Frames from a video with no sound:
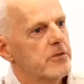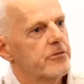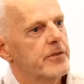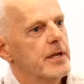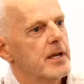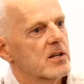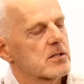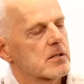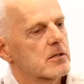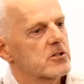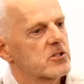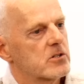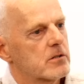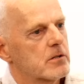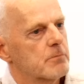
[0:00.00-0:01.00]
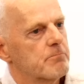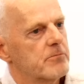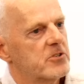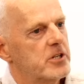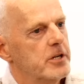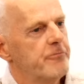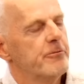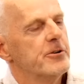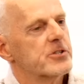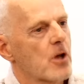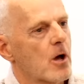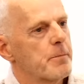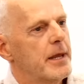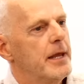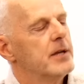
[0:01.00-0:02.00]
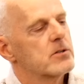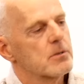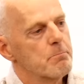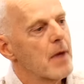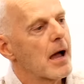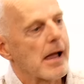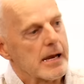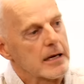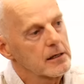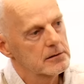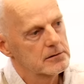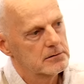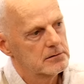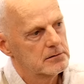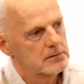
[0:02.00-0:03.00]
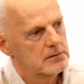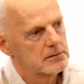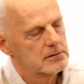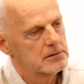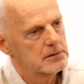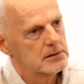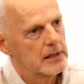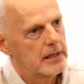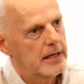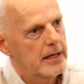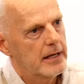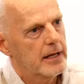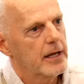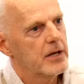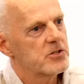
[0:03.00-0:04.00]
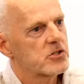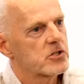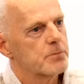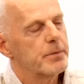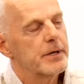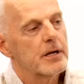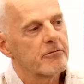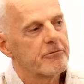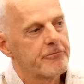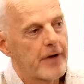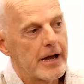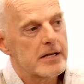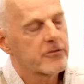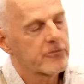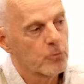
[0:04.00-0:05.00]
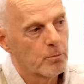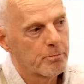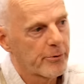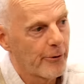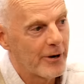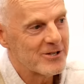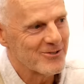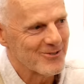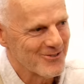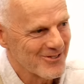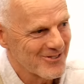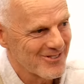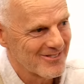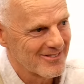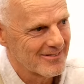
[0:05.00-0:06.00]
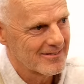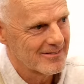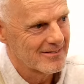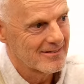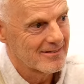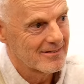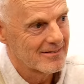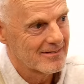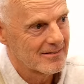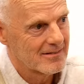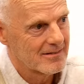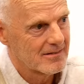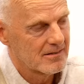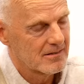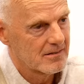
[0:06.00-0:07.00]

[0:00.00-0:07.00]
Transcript: thinks that the difference I'm here to make is to be a faithful presence, mm-hmm.